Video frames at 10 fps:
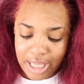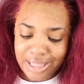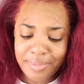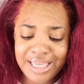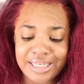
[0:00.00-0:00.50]

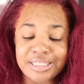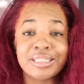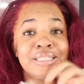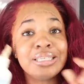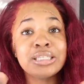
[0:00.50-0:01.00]
Let me get
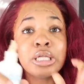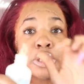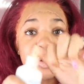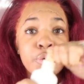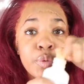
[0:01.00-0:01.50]
this
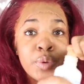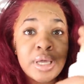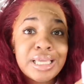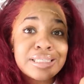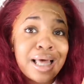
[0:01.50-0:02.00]
glue
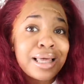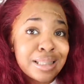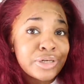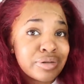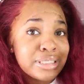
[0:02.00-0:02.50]
is like
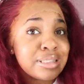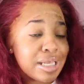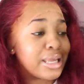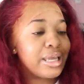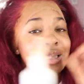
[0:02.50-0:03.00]
literally
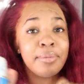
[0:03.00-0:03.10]
stuck in here.